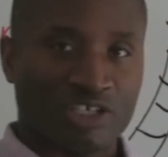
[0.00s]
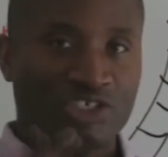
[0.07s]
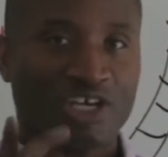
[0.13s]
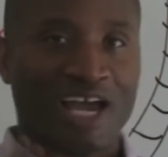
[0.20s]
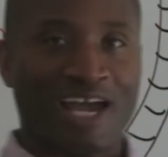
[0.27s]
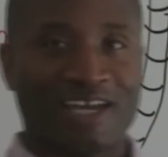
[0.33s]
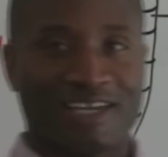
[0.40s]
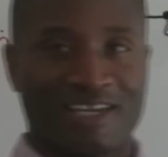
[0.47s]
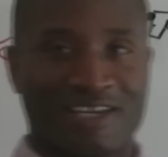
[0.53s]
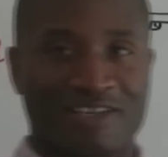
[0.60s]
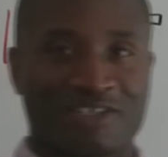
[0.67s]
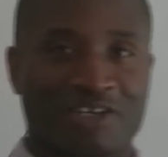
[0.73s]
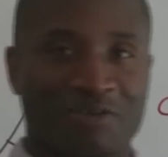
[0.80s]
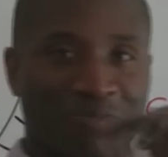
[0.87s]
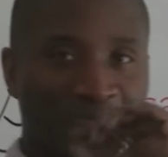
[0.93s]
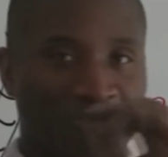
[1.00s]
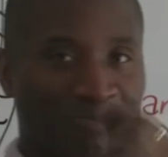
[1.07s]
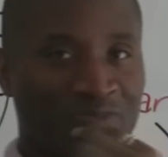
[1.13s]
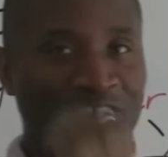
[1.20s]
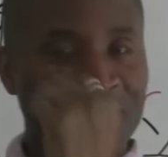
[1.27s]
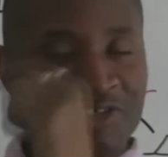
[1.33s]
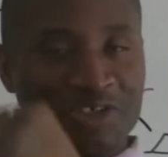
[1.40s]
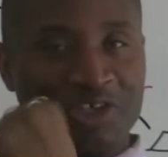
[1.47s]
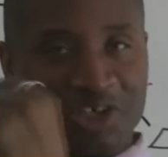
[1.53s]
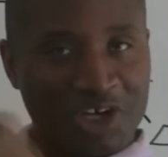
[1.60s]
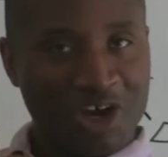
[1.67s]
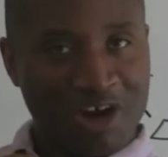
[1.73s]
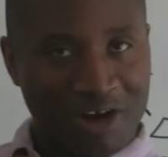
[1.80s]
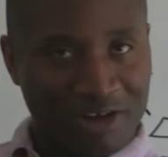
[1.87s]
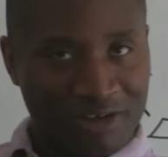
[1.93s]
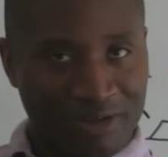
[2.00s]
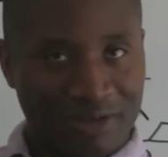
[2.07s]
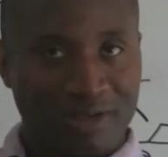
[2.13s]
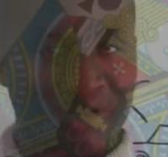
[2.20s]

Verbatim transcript: a jack is a face of a card.